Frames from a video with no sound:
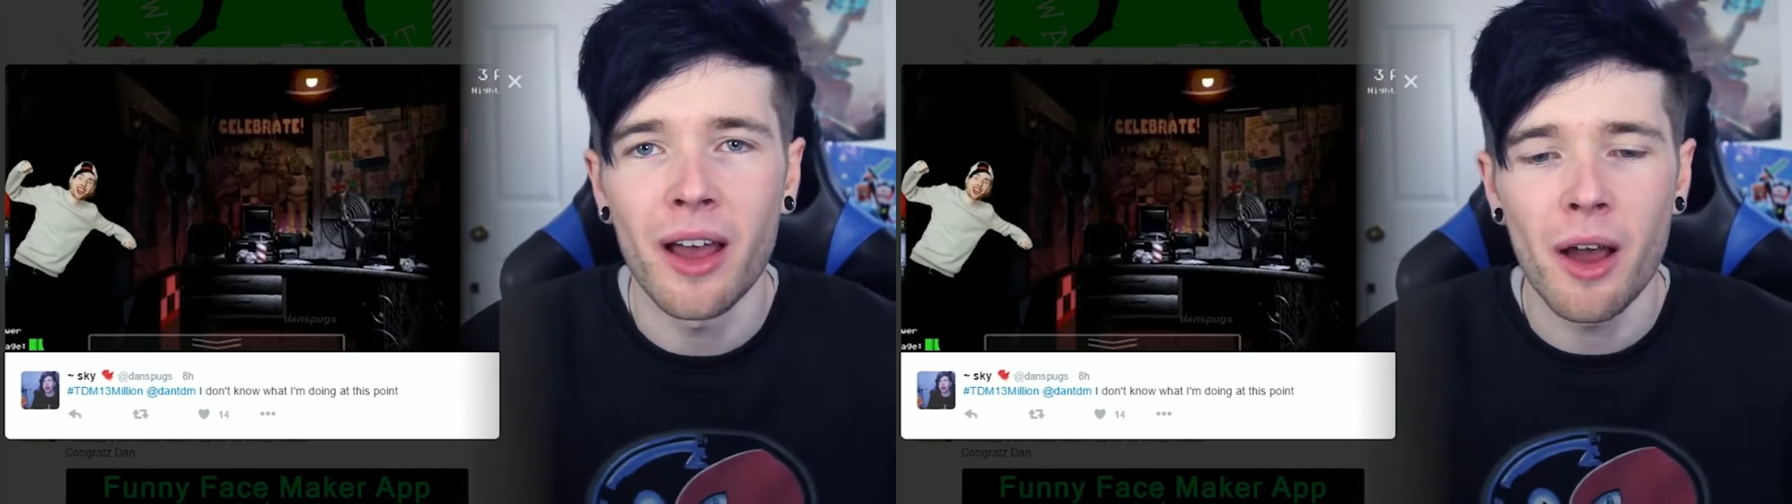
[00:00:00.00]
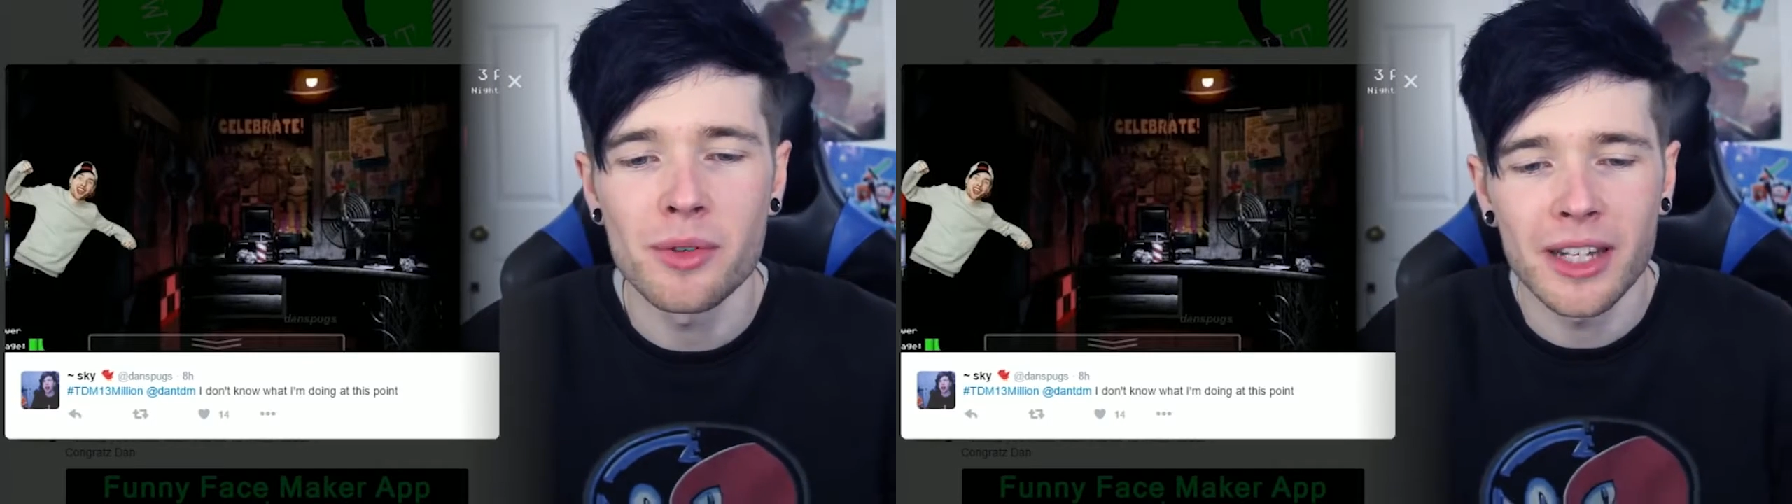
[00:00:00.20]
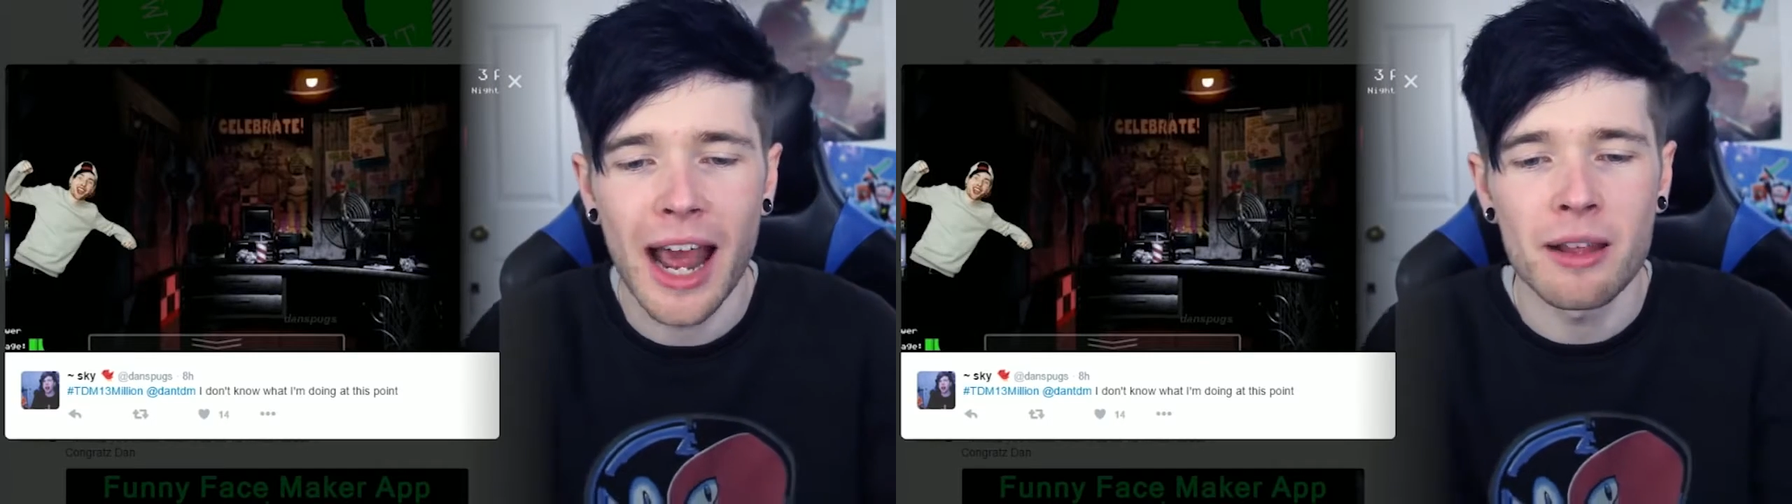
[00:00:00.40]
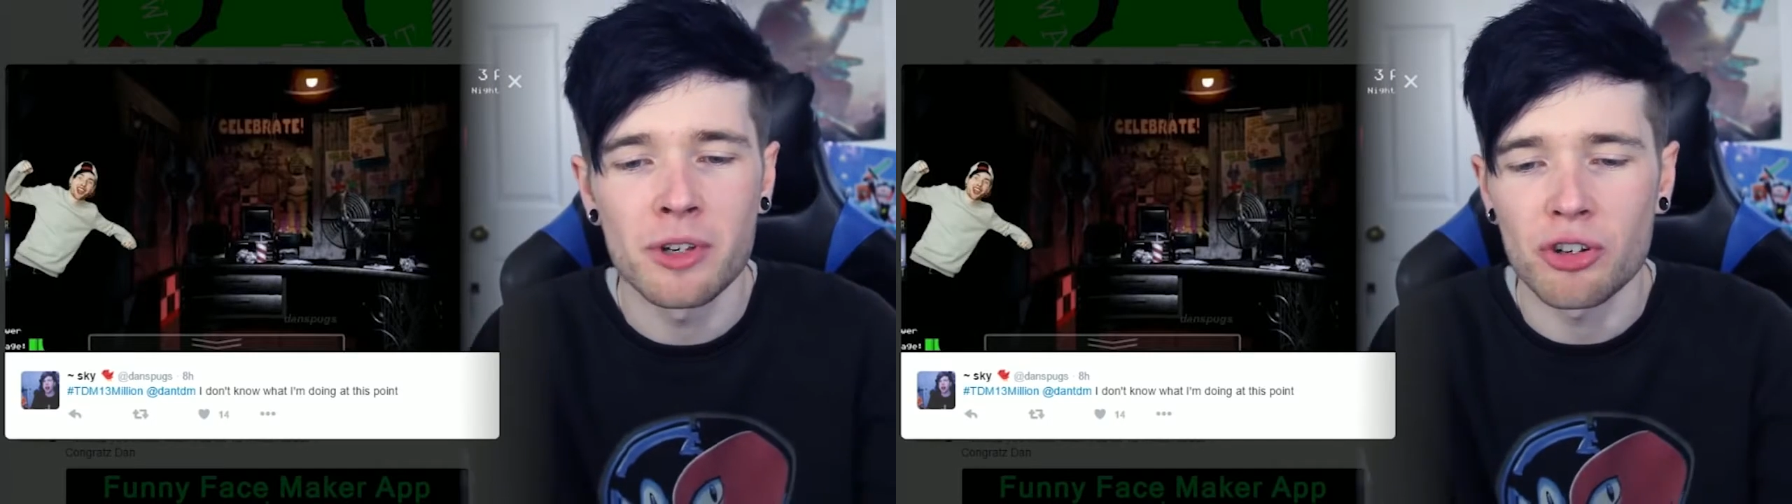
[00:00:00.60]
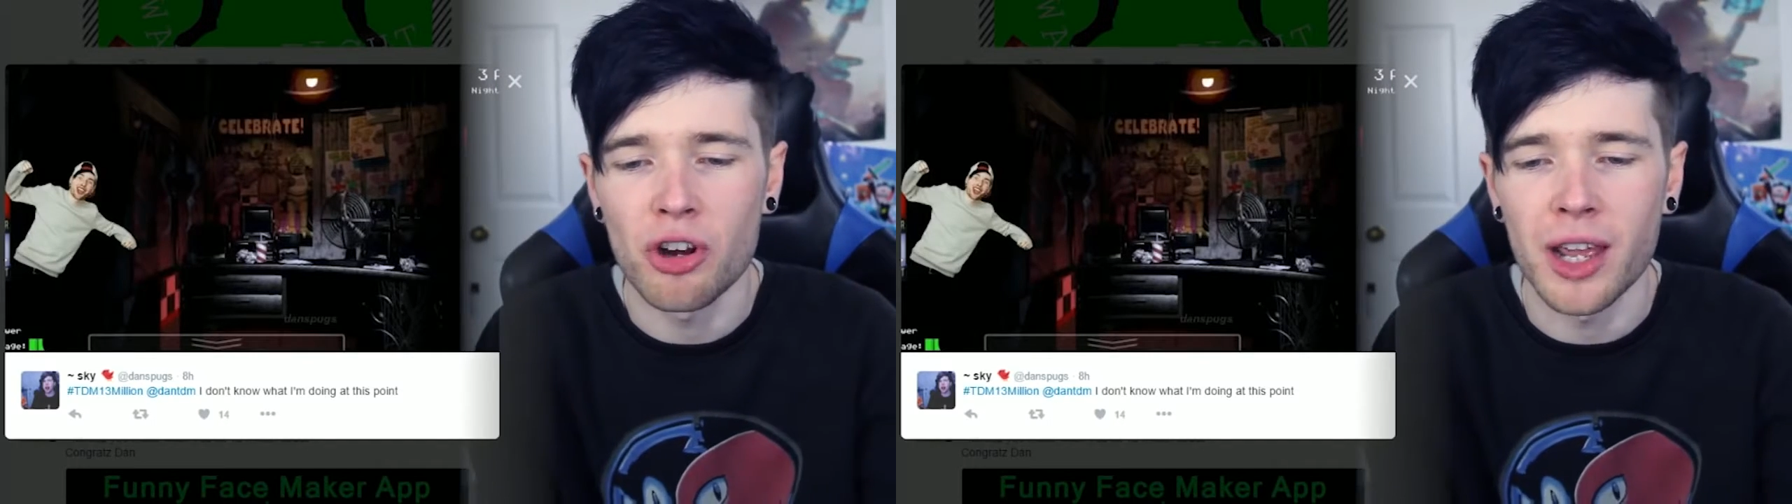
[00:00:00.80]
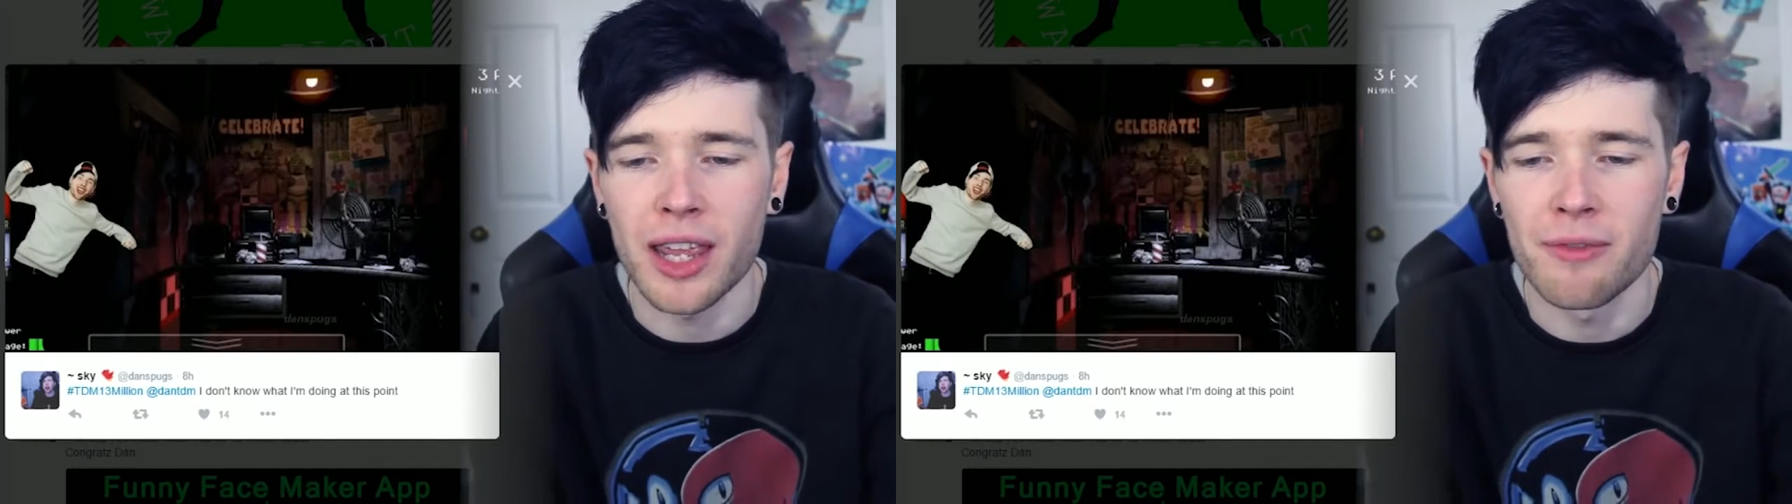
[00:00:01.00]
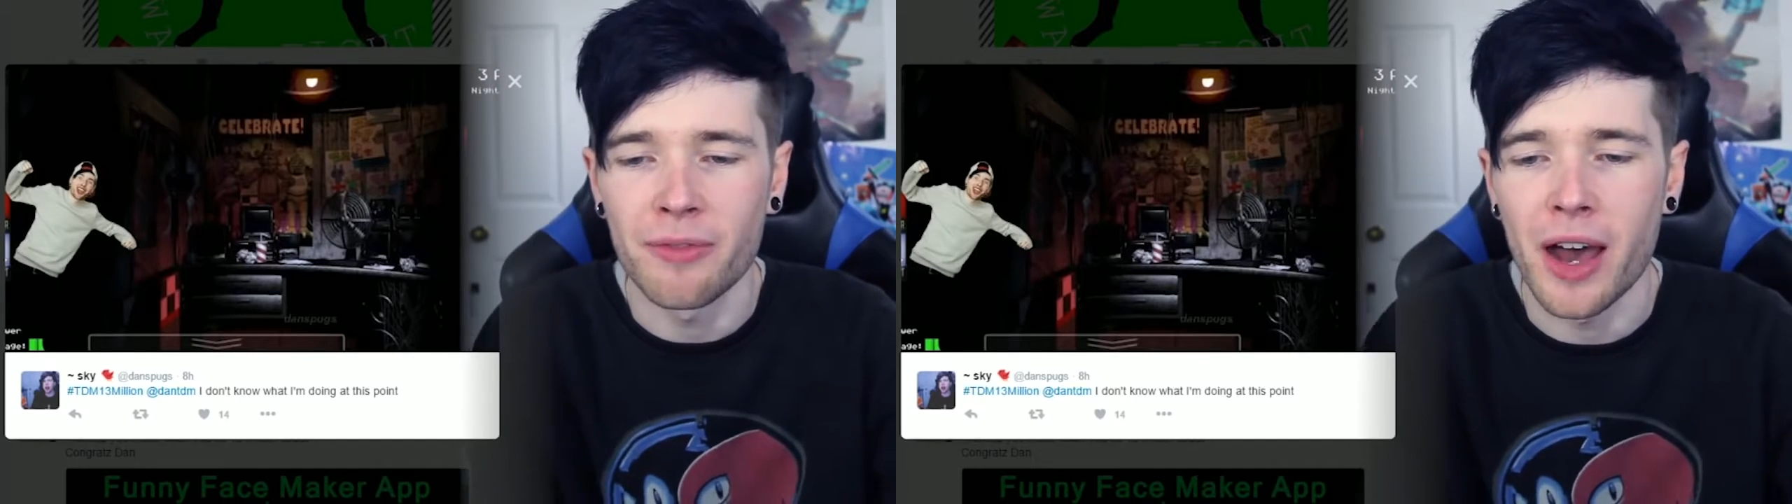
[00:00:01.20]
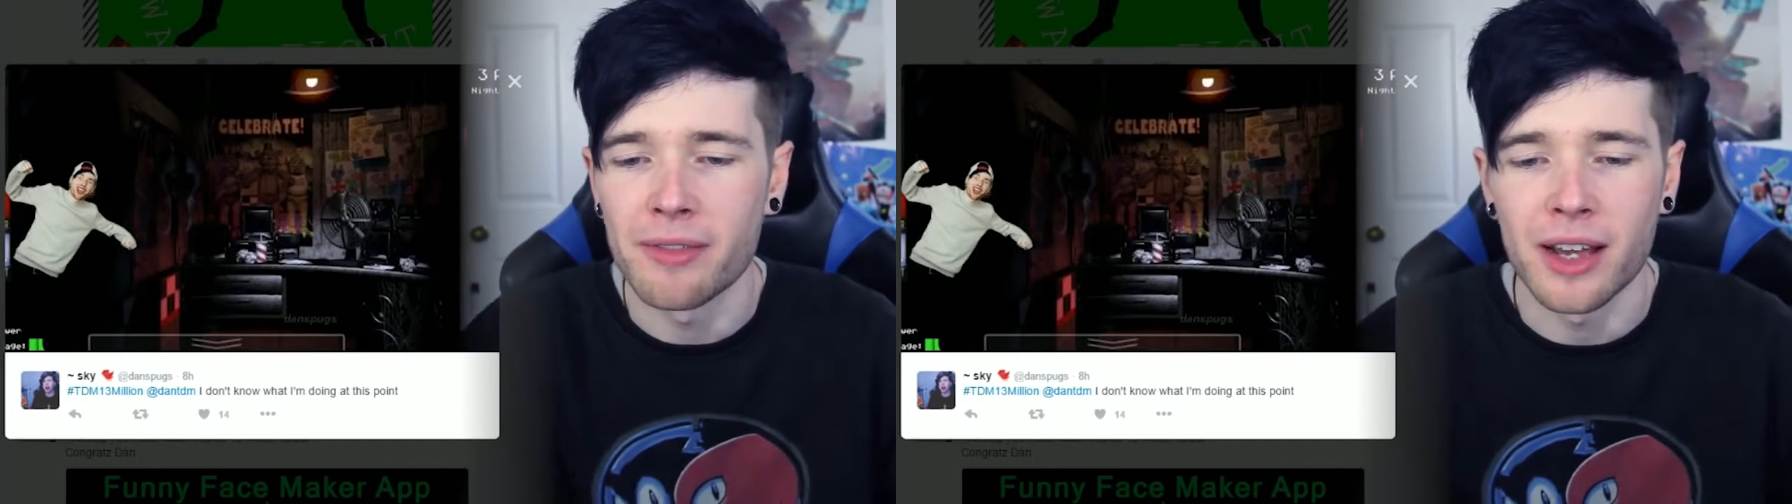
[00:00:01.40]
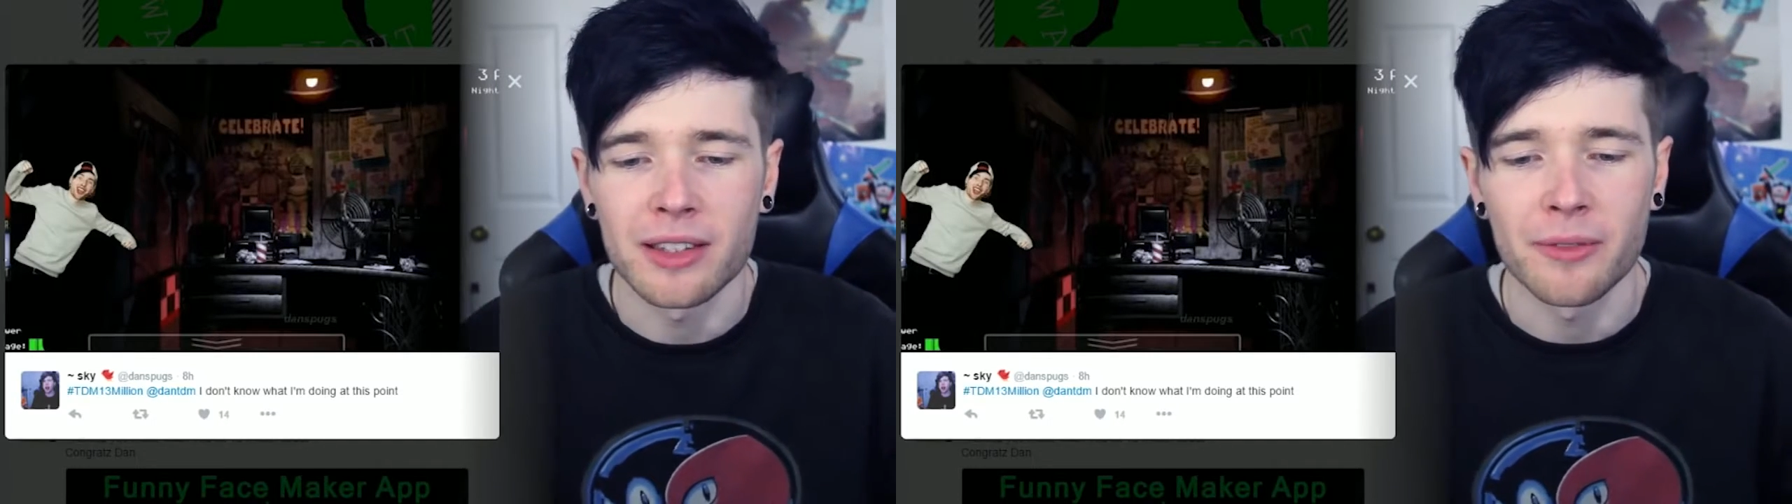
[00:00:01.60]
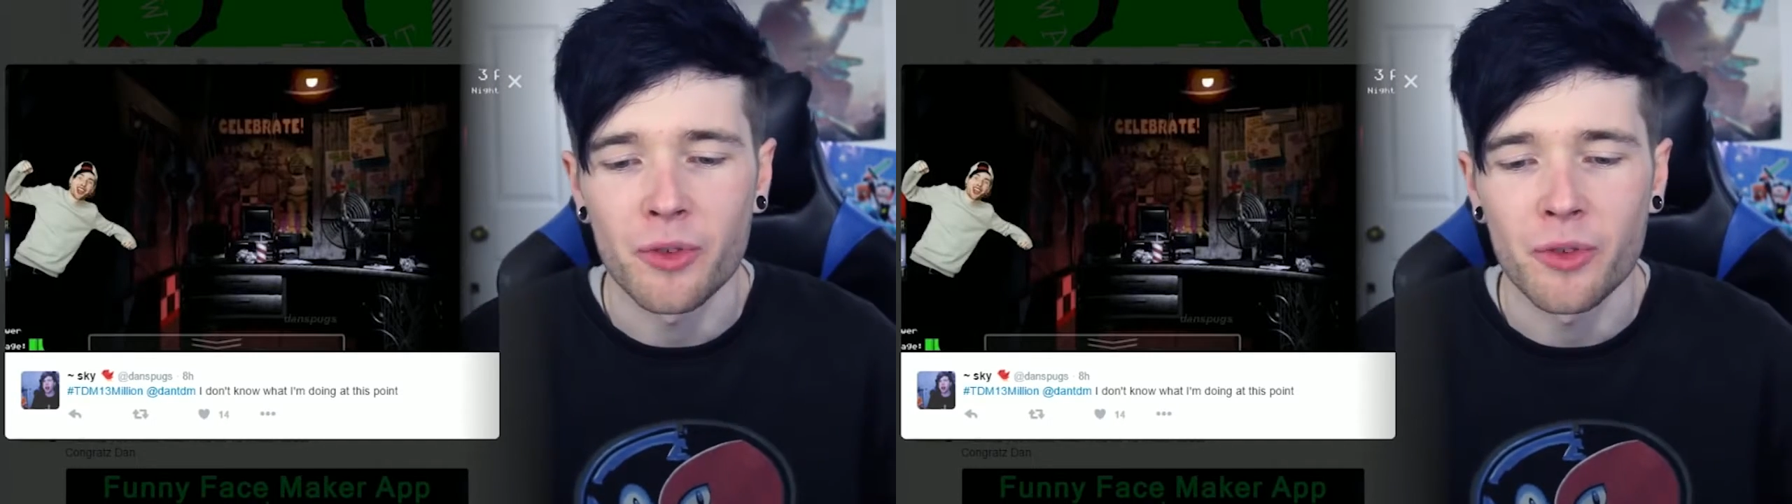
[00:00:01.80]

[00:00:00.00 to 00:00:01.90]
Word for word: I was an animatronic in Five Nights at